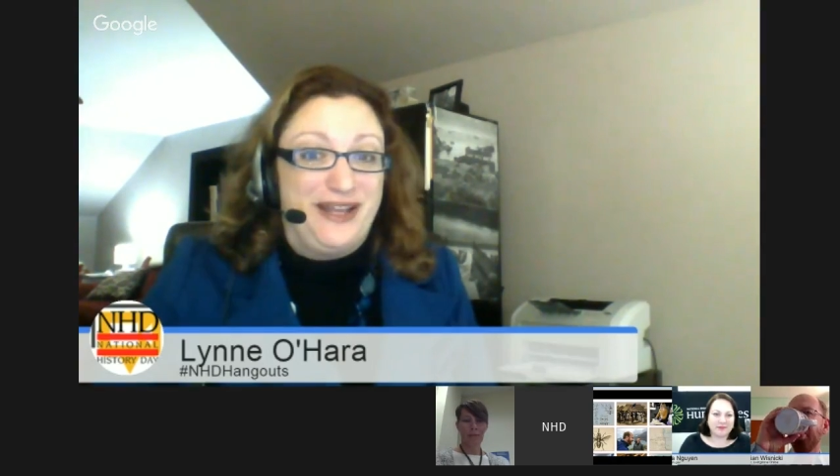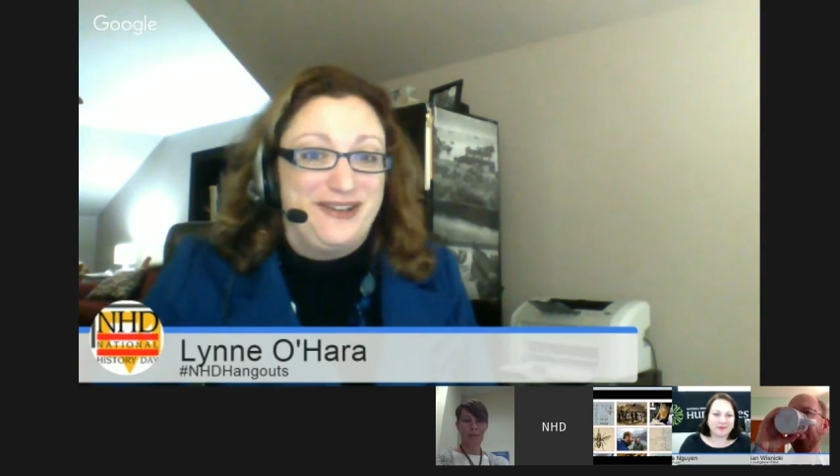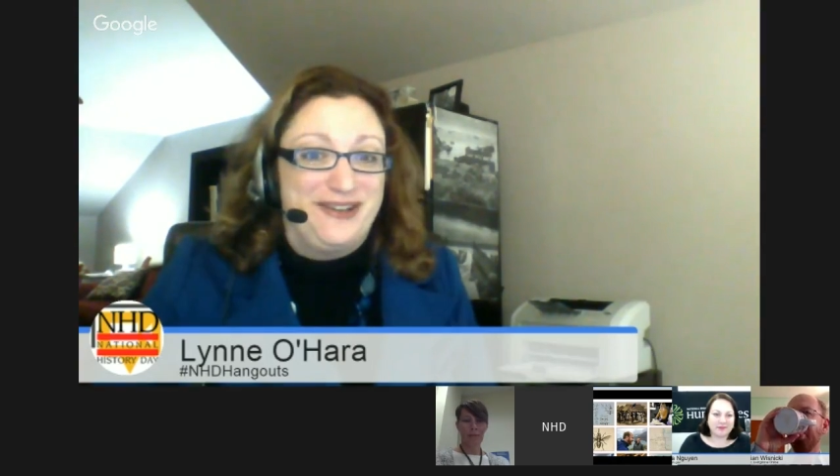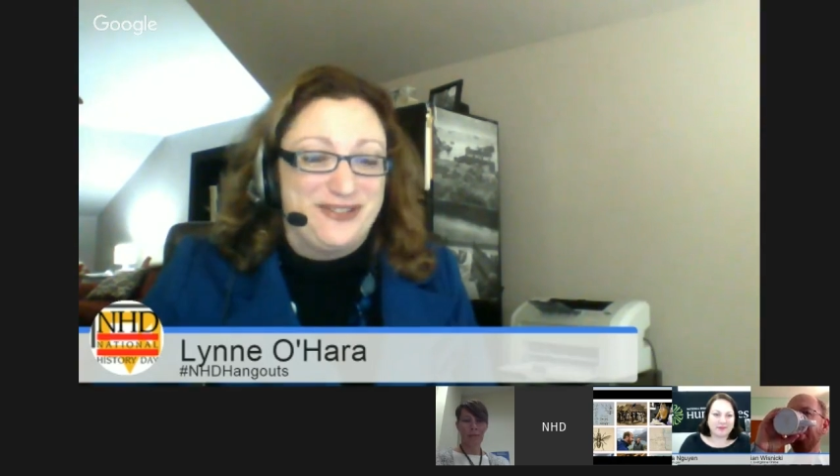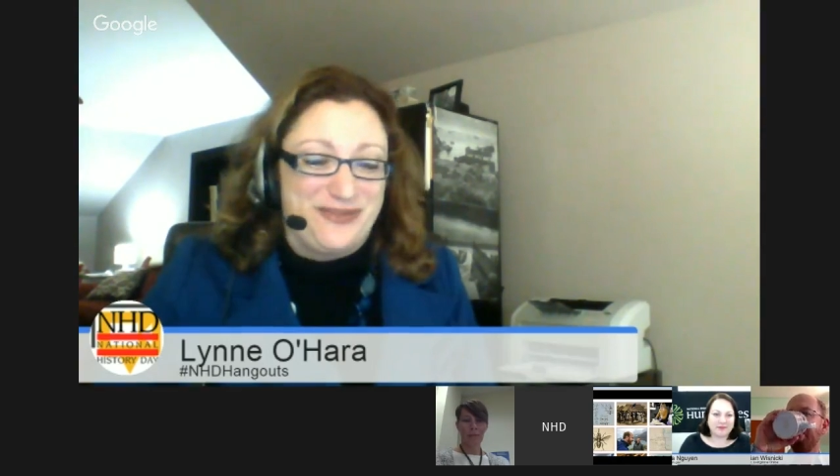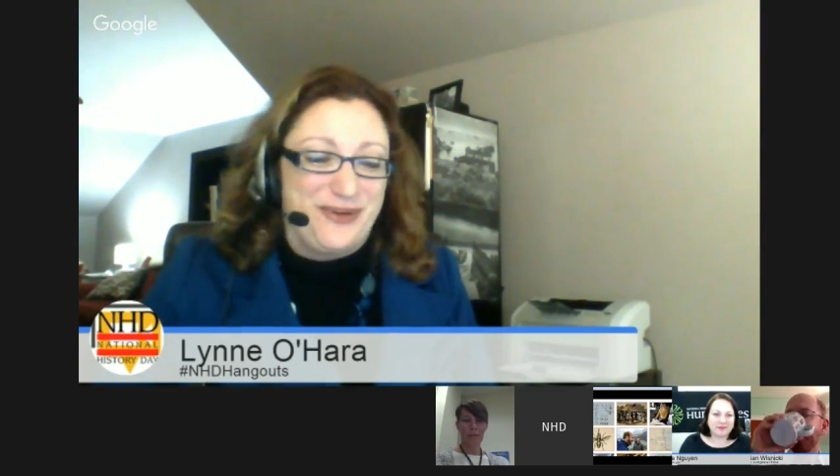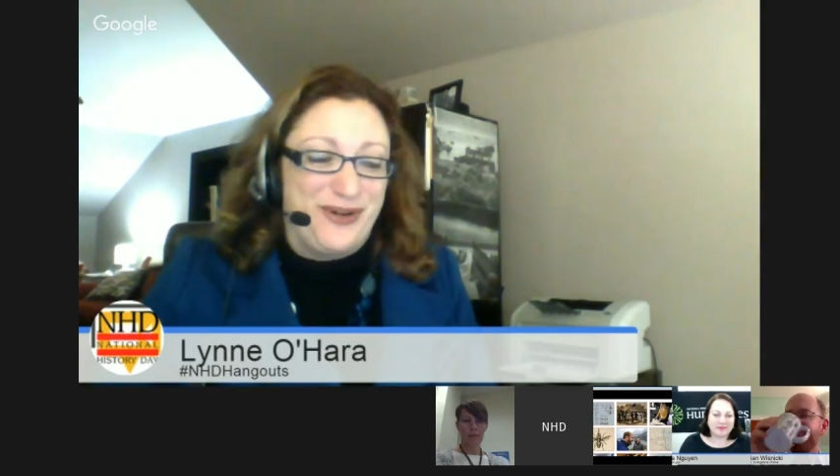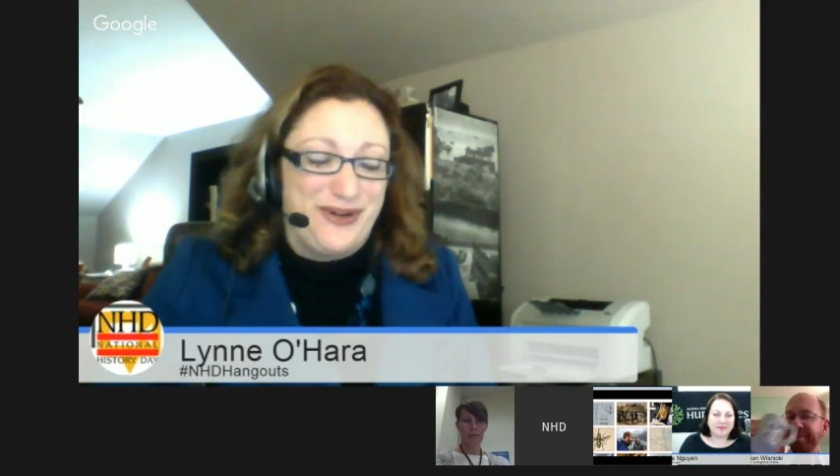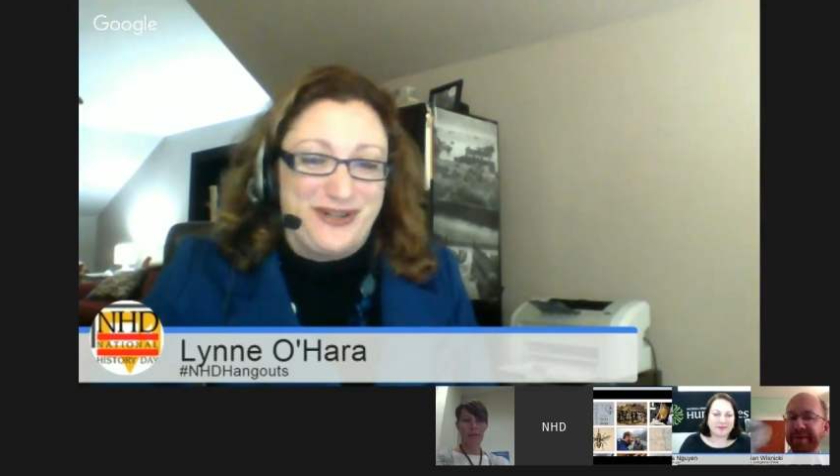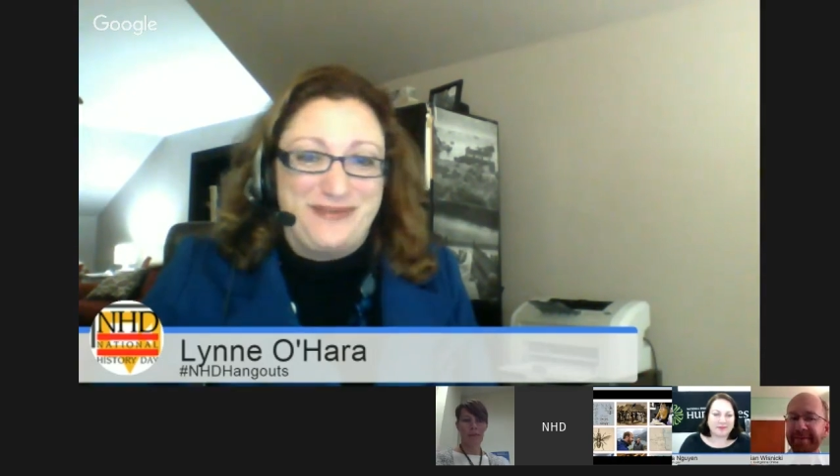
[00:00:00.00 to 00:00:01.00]
one good
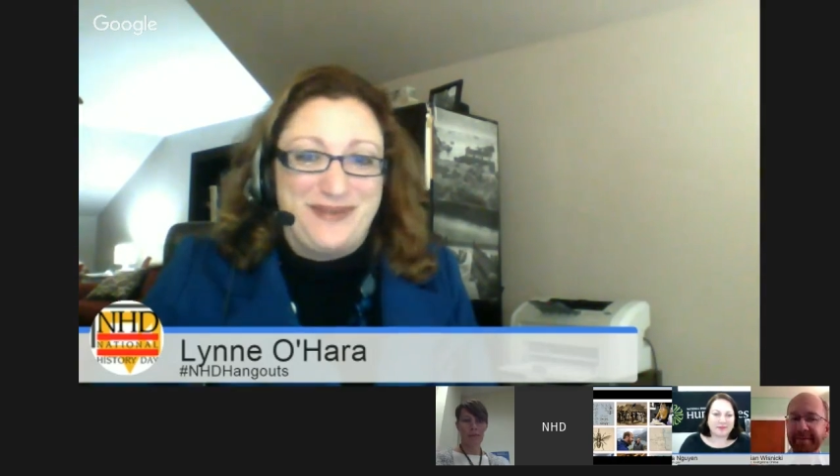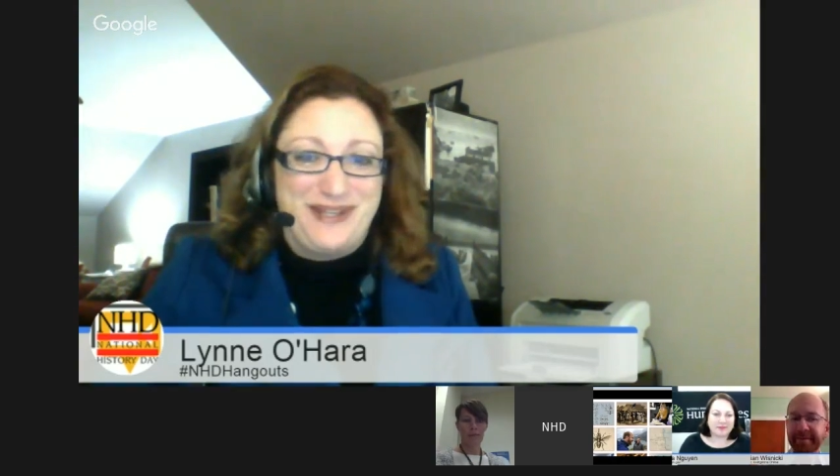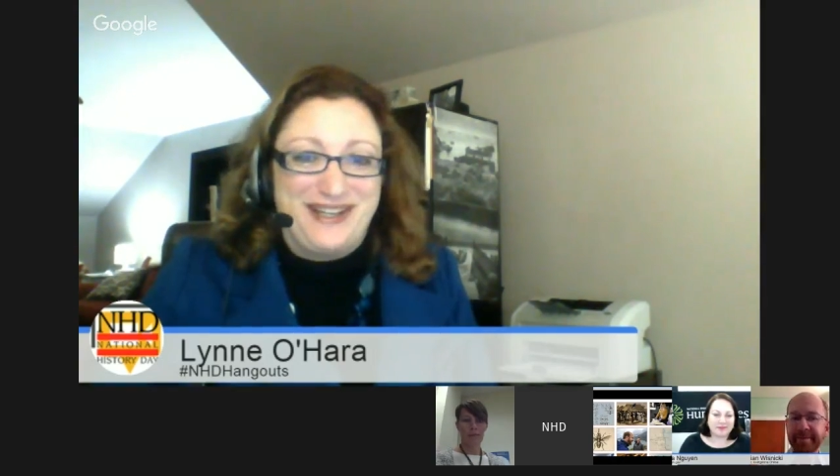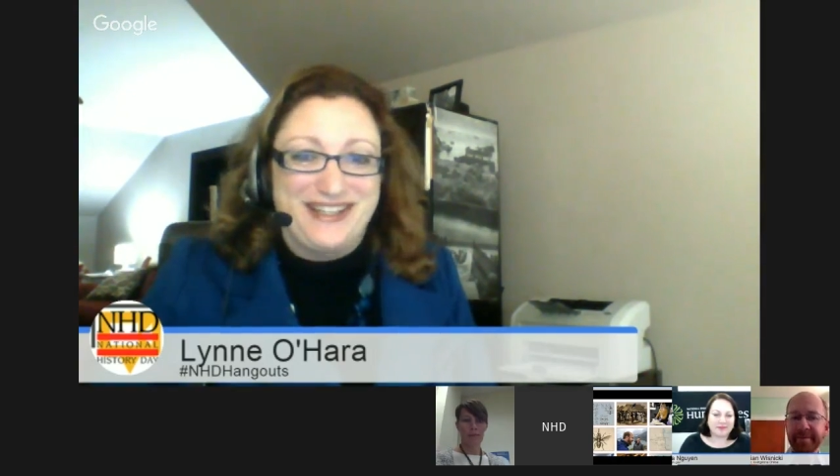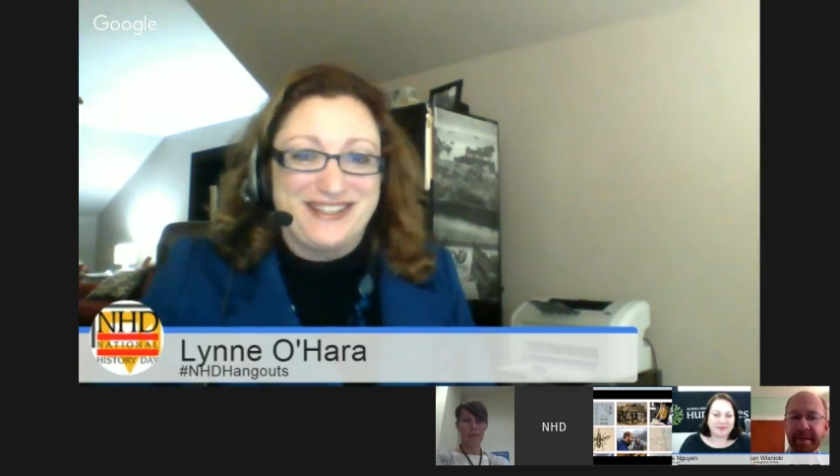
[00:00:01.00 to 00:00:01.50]
editors if we're all going to